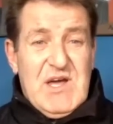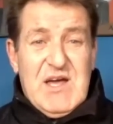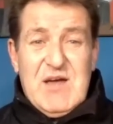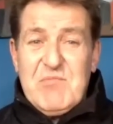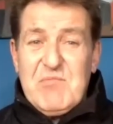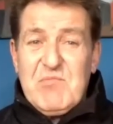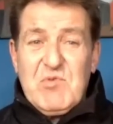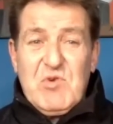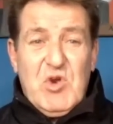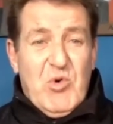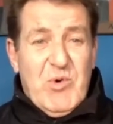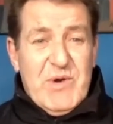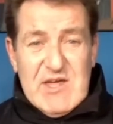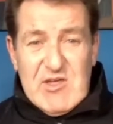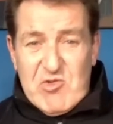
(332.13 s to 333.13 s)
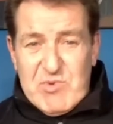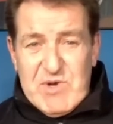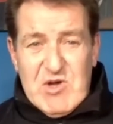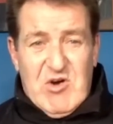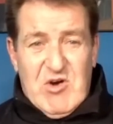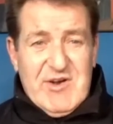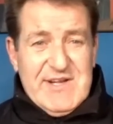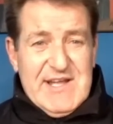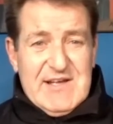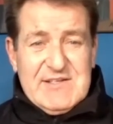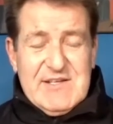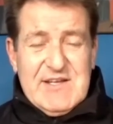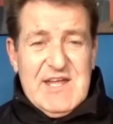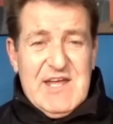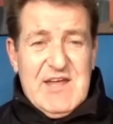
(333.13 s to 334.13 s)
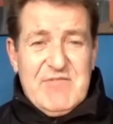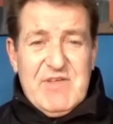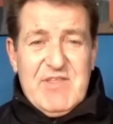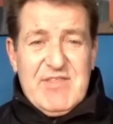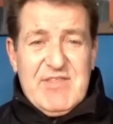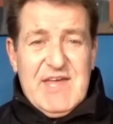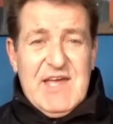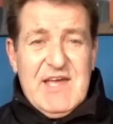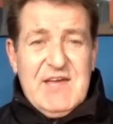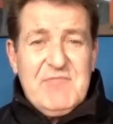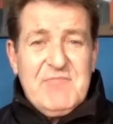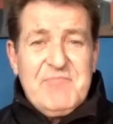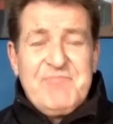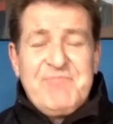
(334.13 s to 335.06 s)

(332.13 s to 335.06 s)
Um, lawyers were contacted, everything.